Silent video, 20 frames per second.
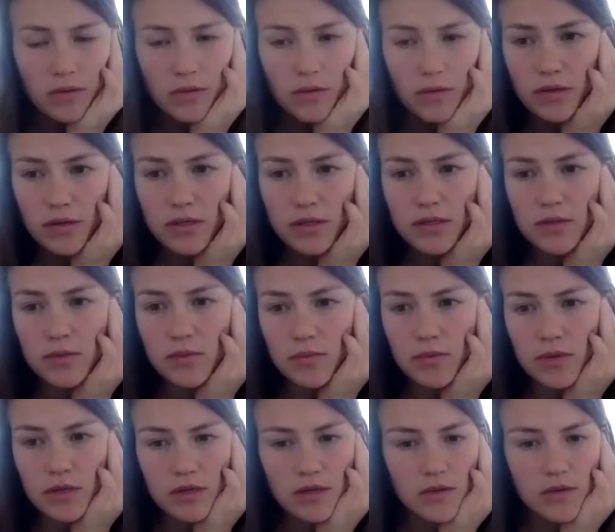there is
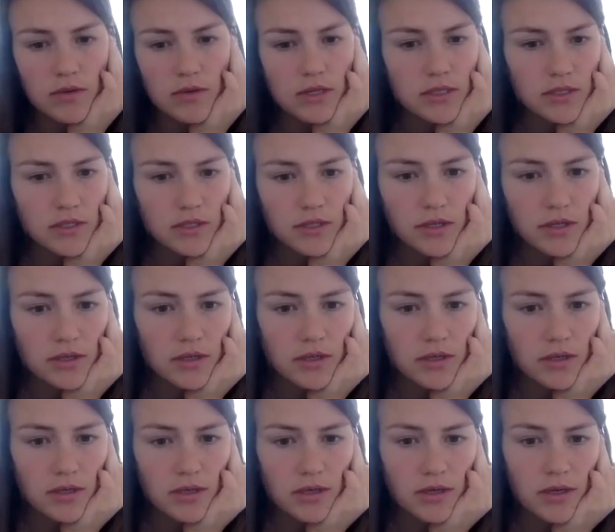one question
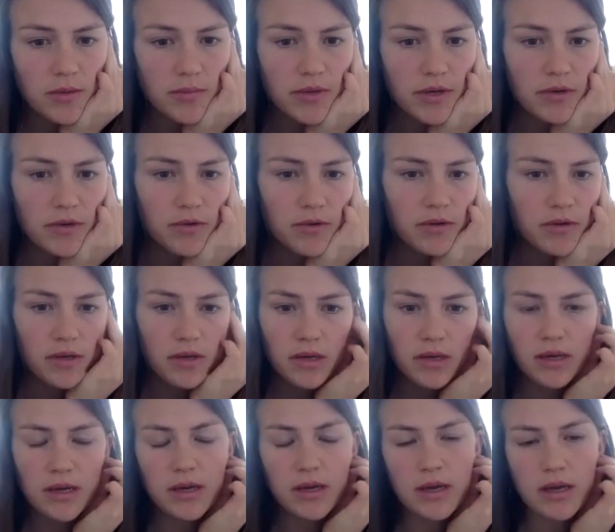about
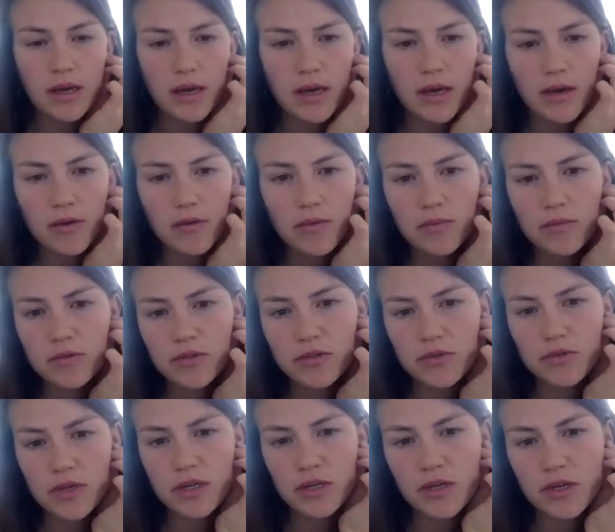how do
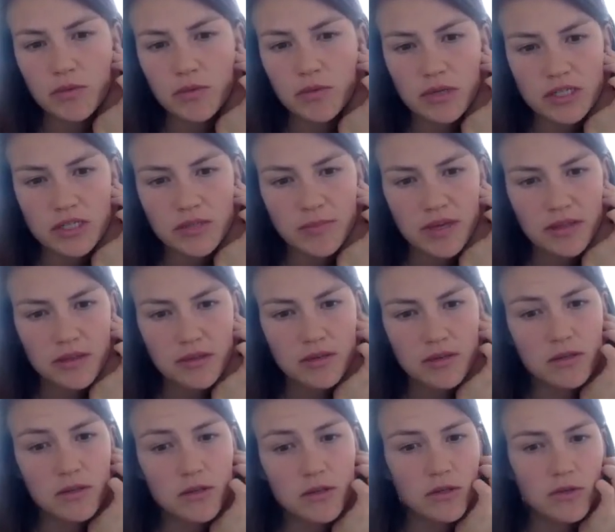they know which method to
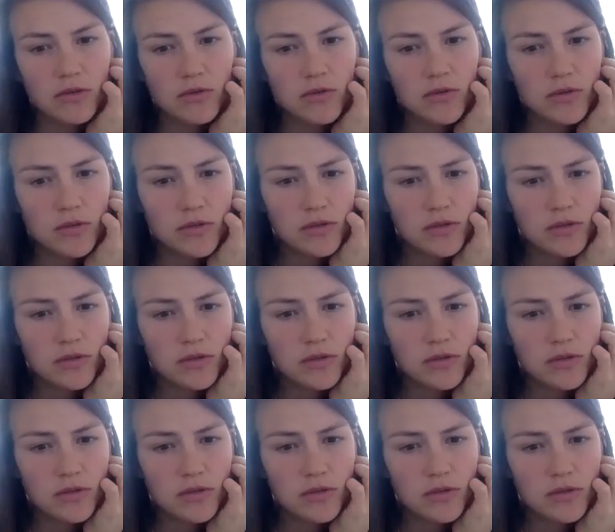use?